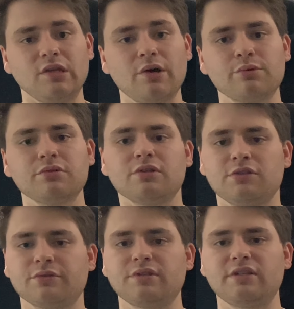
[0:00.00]
Note,
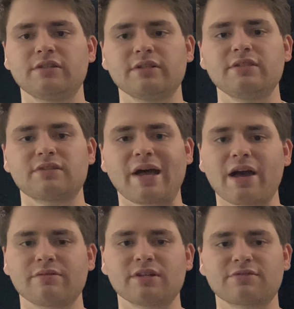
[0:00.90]
you'll need at
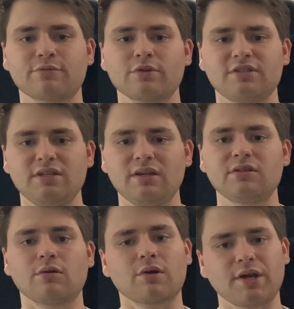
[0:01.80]
least iOS
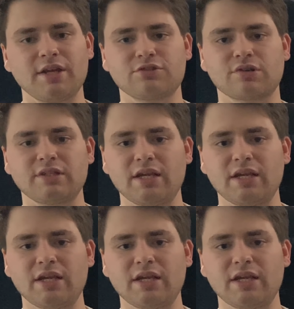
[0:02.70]
14 or Android